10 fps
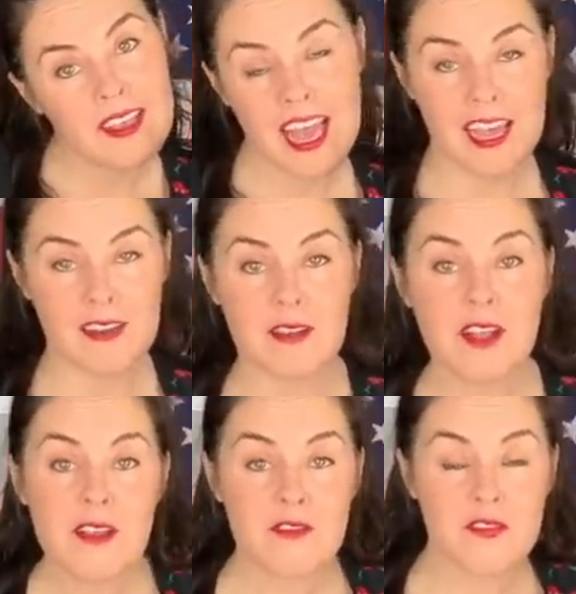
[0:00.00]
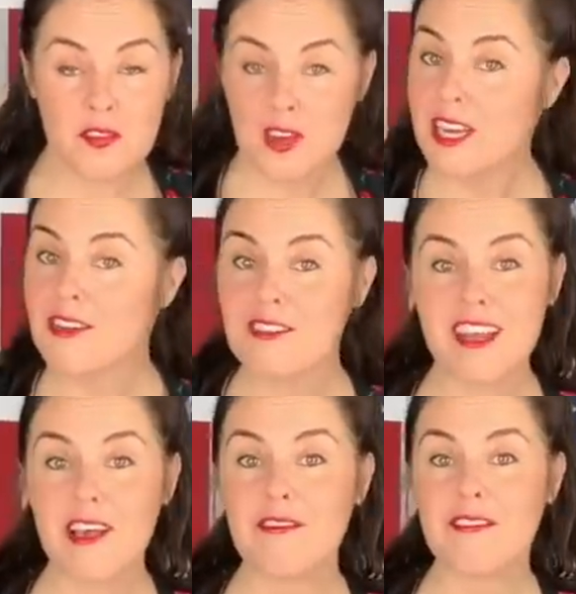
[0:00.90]
and free
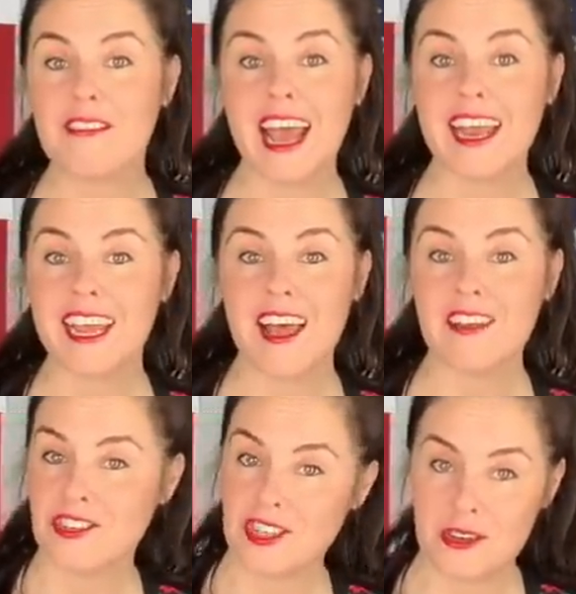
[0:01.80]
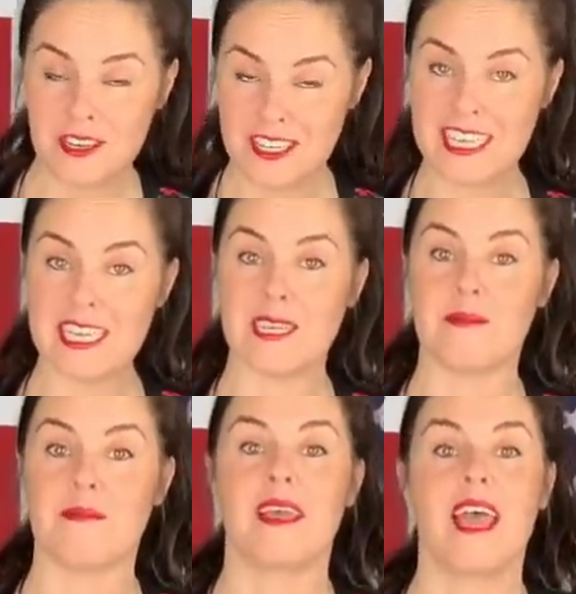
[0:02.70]
yourself of an ideology or a
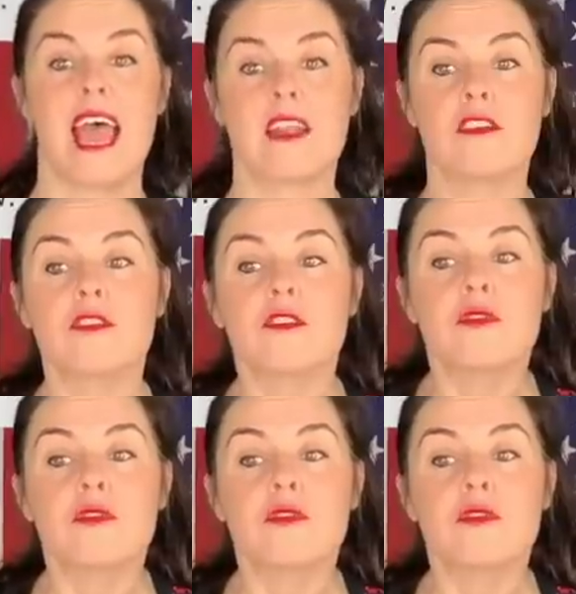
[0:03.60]
team and